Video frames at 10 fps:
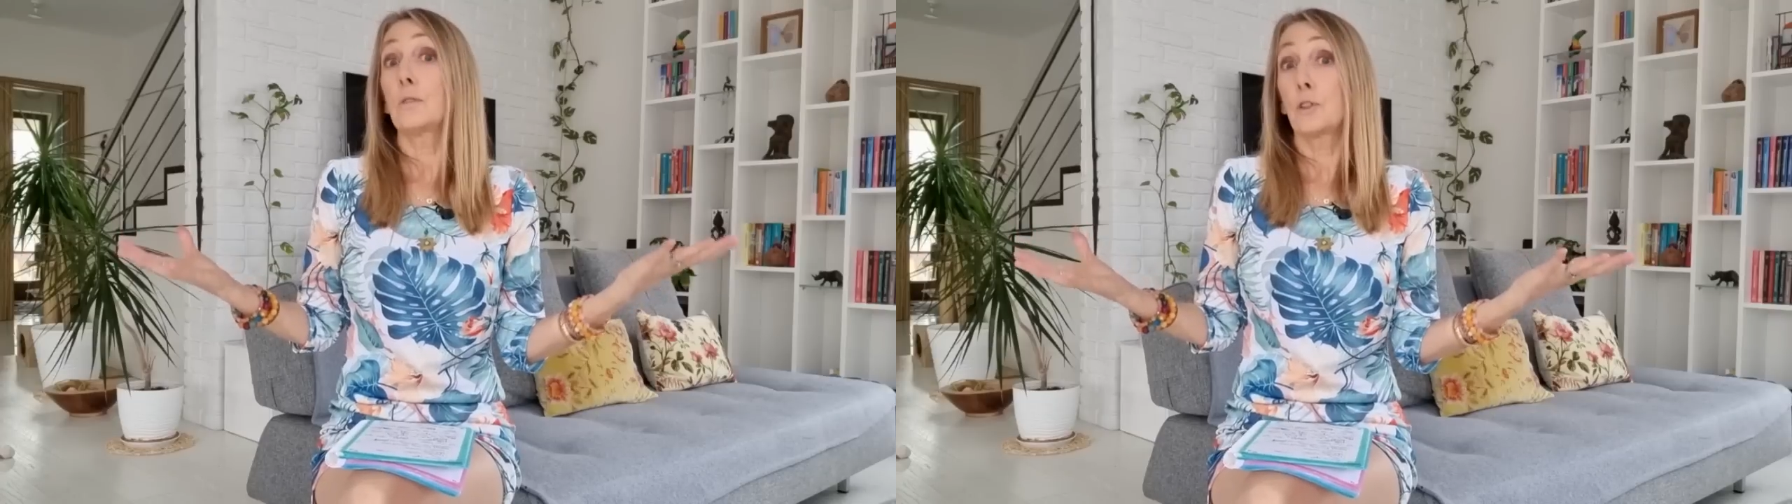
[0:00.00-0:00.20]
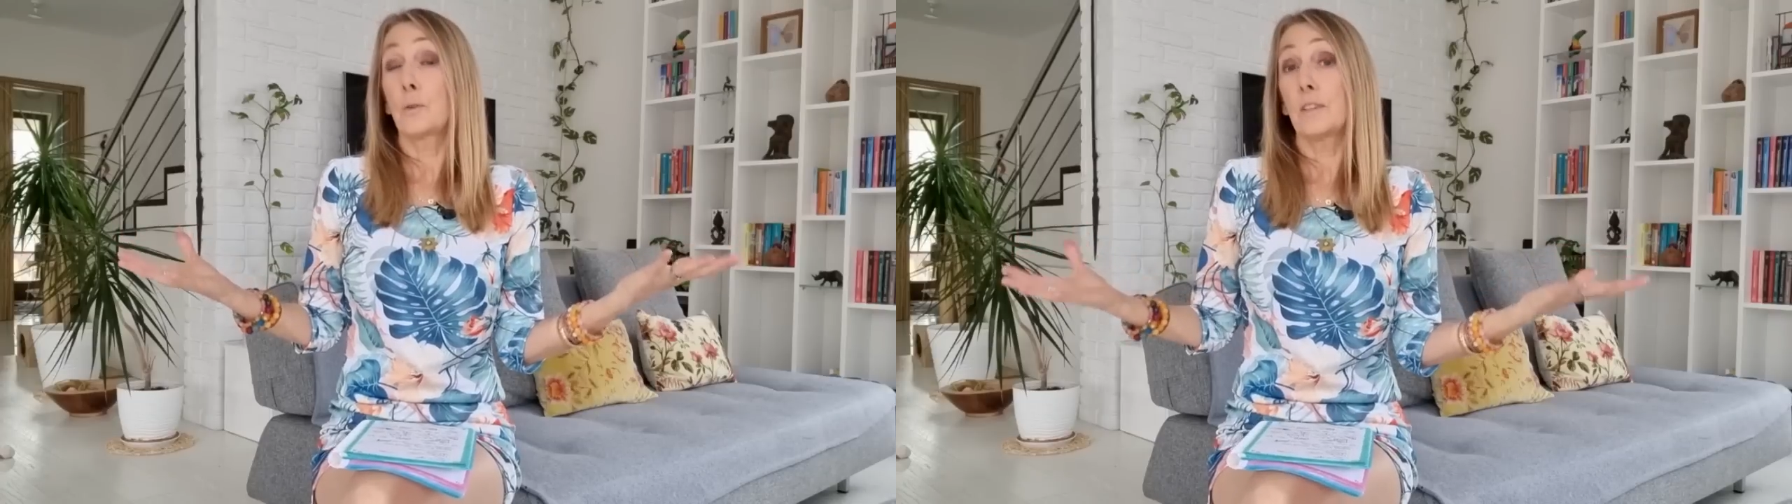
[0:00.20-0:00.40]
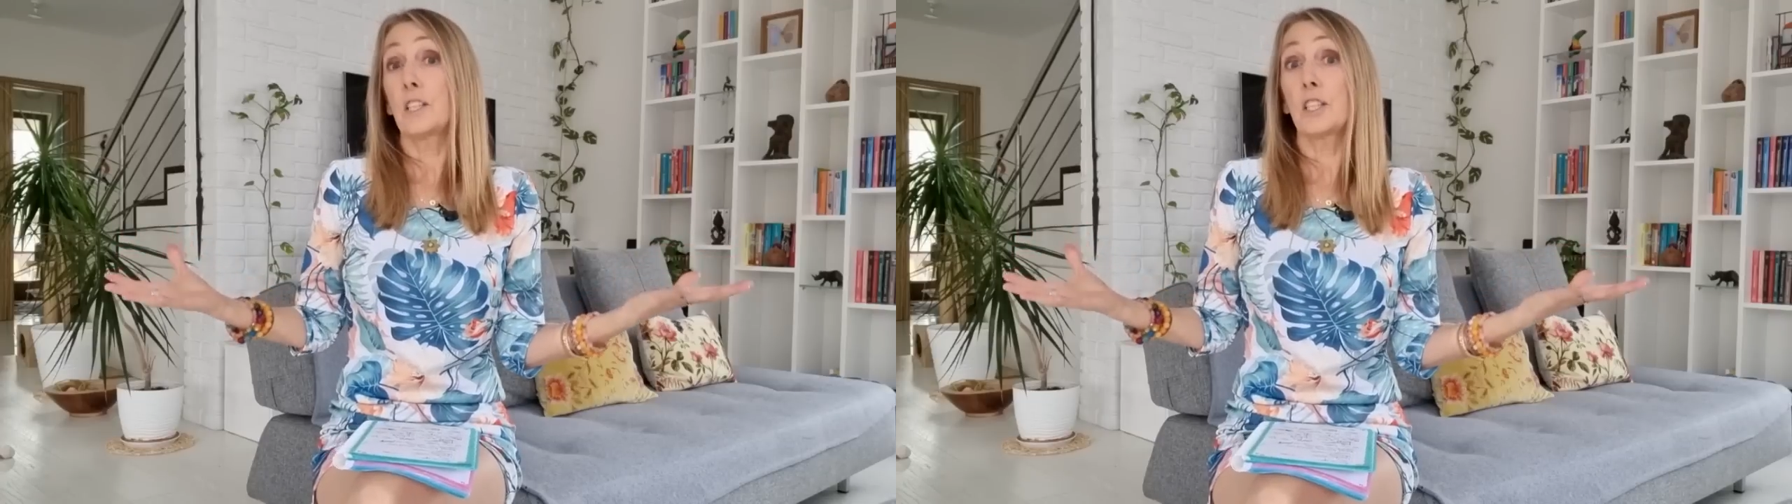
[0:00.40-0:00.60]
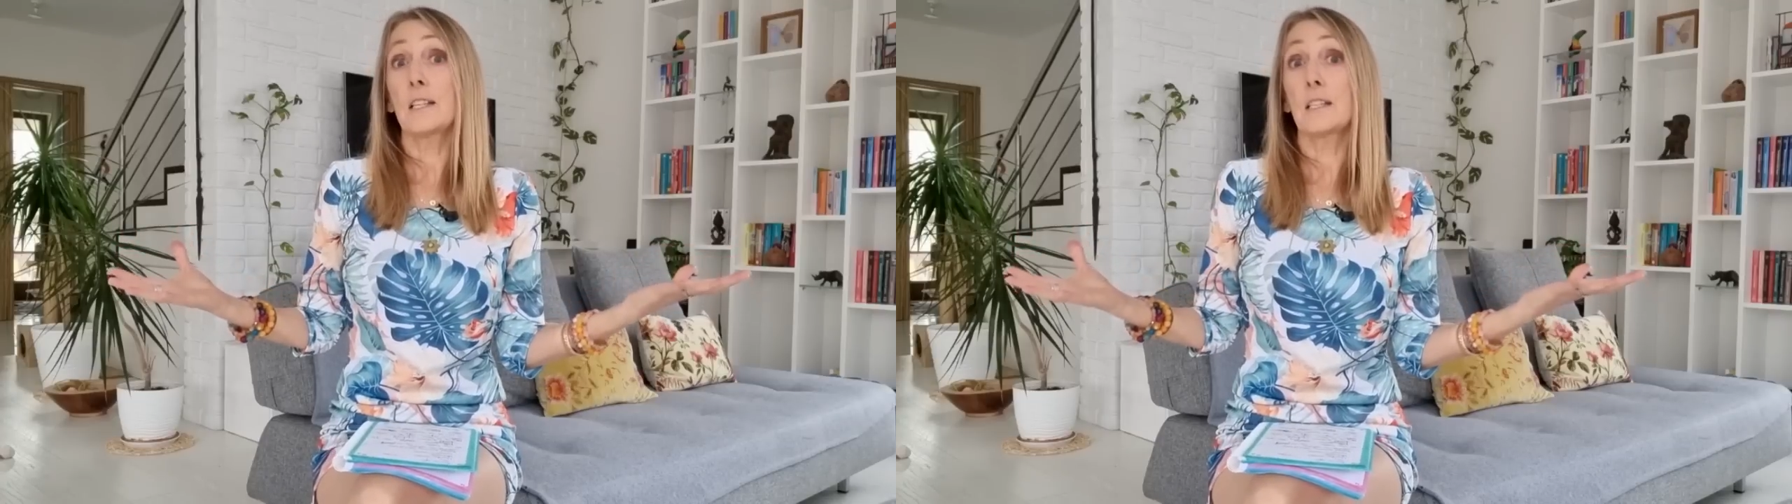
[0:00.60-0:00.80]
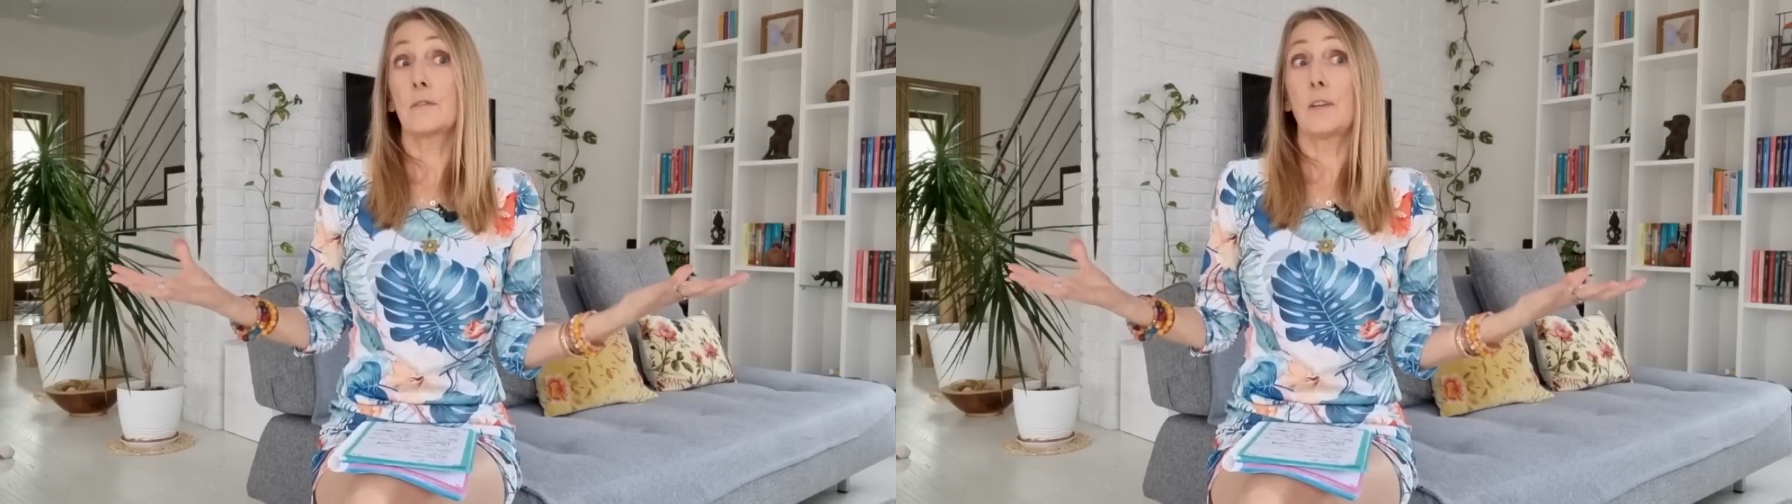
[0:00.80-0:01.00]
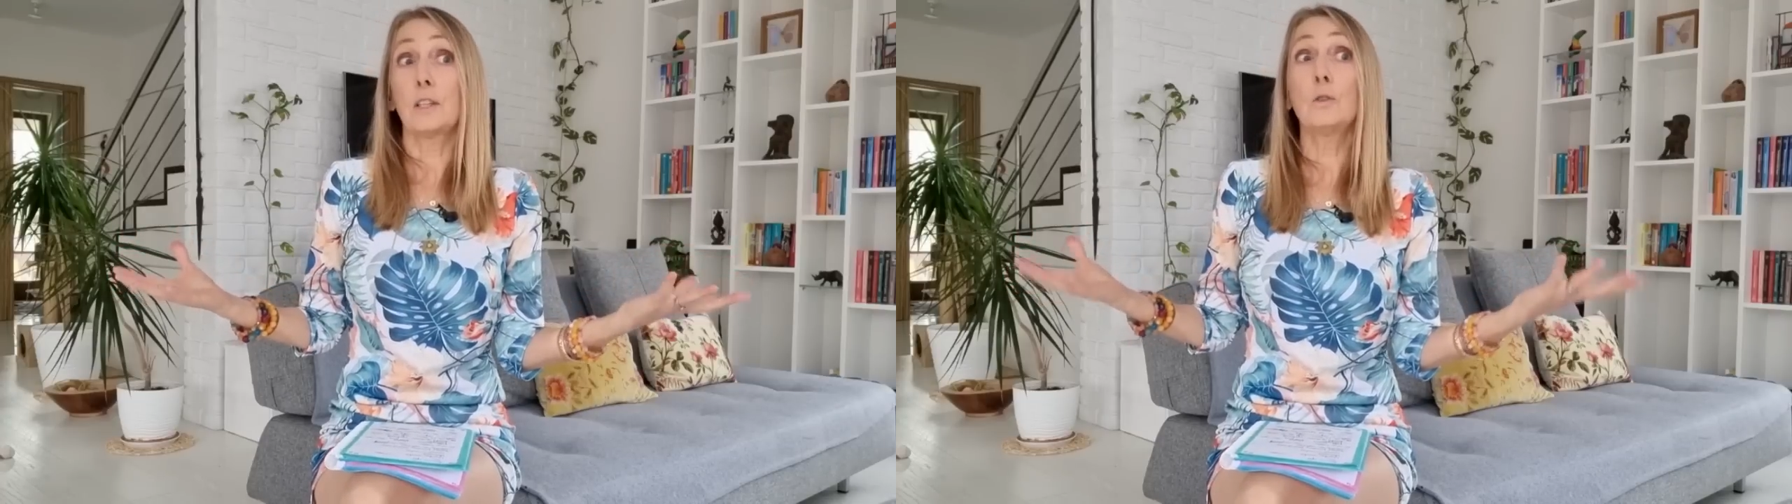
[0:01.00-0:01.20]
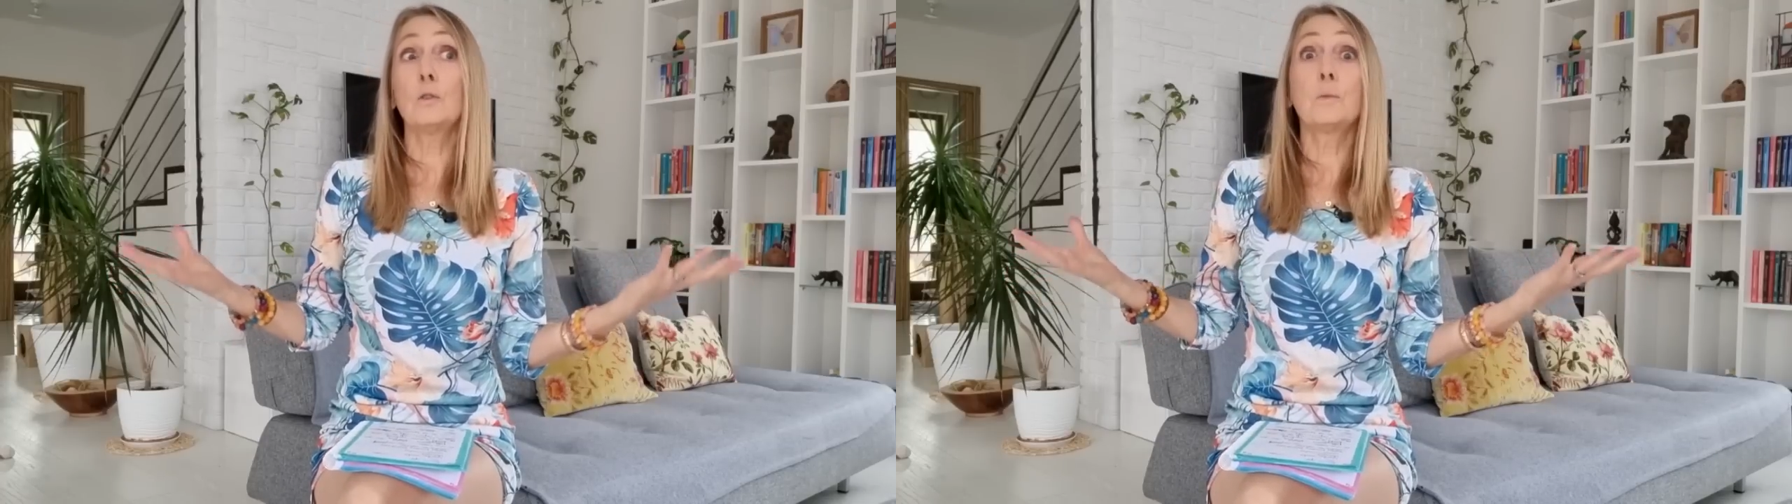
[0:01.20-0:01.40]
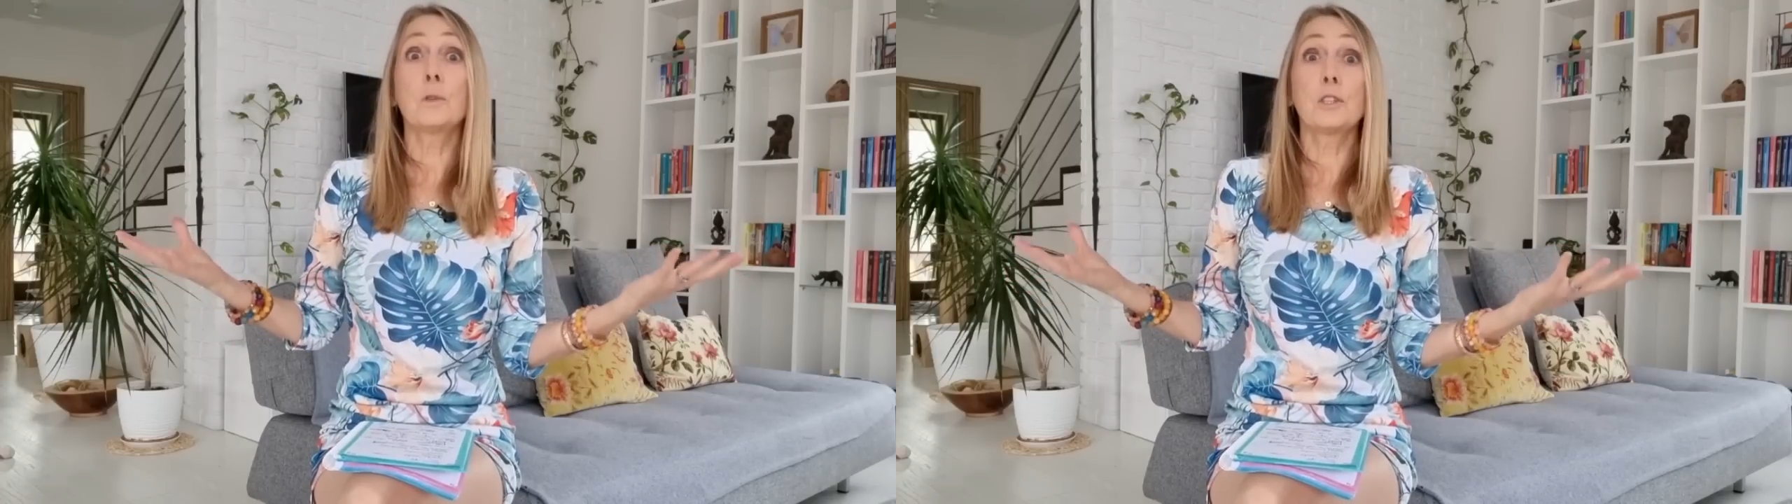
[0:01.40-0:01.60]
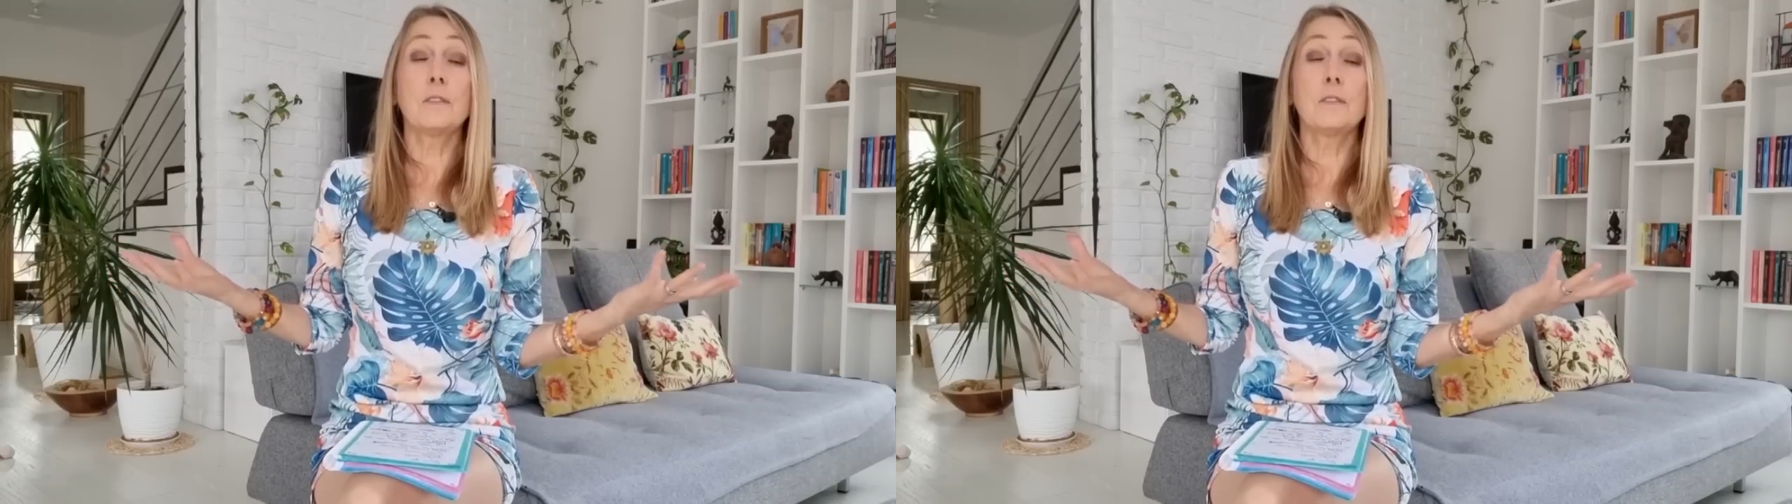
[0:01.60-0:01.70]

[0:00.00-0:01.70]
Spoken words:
it encourages you